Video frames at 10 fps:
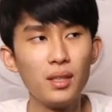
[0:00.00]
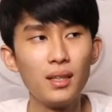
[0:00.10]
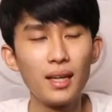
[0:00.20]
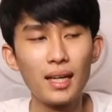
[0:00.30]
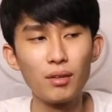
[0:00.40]

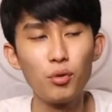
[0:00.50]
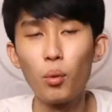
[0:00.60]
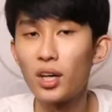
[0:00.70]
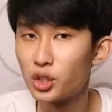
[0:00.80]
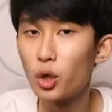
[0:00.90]
like, if you
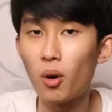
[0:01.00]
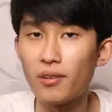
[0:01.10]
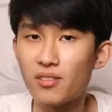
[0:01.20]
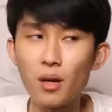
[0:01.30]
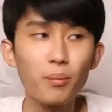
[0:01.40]
want to show off
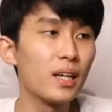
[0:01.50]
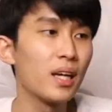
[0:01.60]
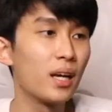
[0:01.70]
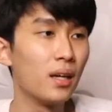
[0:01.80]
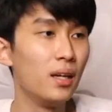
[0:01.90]

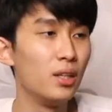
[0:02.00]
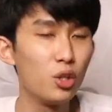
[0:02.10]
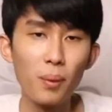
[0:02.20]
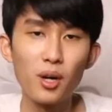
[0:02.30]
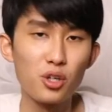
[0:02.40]
something, you
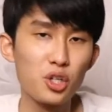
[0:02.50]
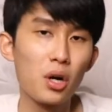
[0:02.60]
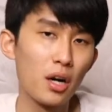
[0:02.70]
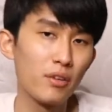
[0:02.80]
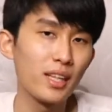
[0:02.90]
better show
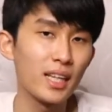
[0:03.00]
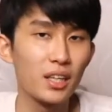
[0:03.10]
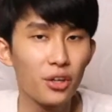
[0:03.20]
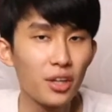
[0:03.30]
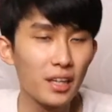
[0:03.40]
off, like, a
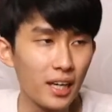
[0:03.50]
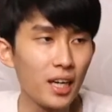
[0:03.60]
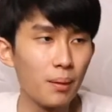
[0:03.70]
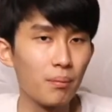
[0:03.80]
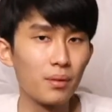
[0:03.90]
good
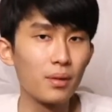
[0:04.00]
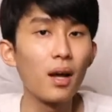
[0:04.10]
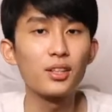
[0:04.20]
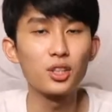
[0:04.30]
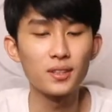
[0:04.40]
game.
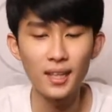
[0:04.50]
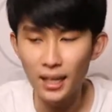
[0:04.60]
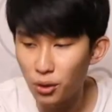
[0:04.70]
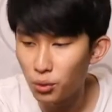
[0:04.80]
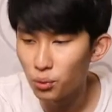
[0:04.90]
Not just,
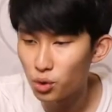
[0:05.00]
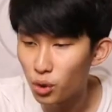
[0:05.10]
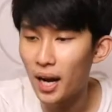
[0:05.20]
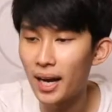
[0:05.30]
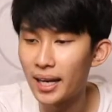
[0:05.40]
like, you
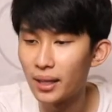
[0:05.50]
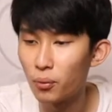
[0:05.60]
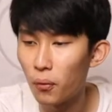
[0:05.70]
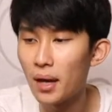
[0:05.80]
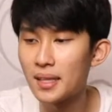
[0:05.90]
try
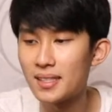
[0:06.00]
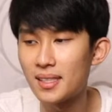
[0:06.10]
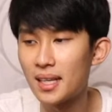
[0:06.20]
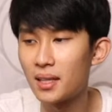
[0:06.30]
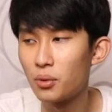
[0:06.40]
once
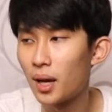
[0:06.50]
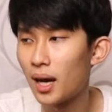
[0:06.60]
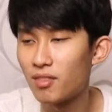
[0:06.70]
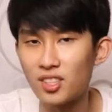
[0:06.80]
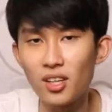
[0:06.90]
and then you have
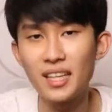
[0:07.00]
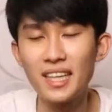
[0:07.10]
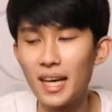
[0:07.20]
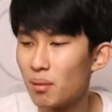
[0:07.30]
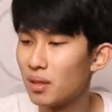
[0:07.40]
a sucky
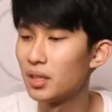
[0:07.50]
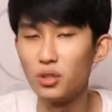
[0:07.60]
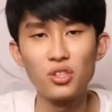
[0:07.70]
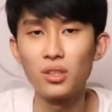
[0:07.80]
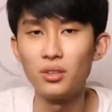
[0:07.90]
game and then you
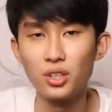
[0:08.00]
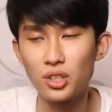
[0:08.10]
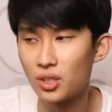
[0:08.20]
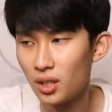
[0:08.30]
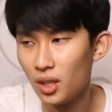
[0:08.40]
still
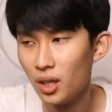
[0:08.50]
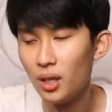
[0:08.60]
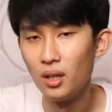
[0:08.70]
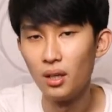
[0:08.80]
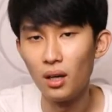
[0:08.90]
just,
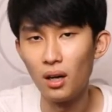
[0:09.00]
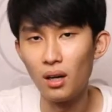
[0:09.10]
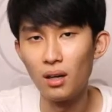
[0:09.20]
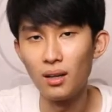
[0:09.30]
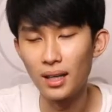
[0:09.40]

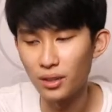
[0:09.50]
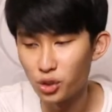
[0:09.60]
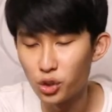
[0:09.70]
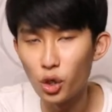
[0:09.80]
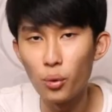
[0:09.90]
like,
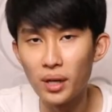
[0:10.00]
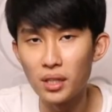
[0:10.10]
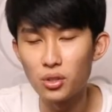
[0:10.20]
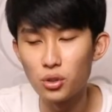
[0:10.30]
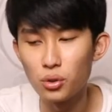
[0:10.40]
show
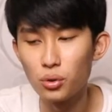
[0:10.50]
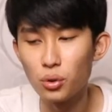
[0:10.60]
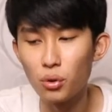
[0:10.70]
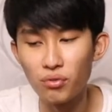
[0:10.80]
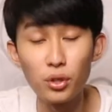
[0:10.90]
it to
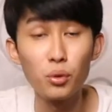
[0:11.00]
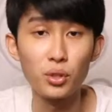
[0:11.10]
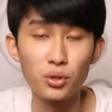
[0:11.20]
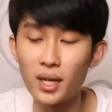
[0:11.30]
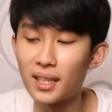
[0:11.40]
your
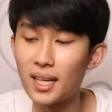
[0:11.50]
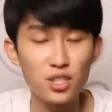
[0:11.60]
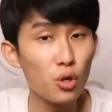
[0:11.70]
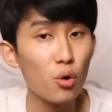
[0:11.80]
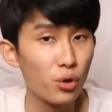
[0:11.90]
viewers, right? That's
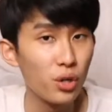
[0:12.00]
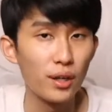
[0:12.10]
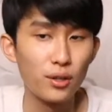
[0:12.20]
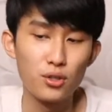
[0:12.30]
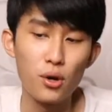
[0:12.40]
no
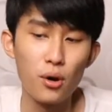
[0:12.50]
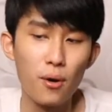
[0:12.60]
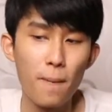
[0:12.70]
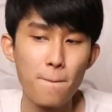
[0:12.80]
good. So,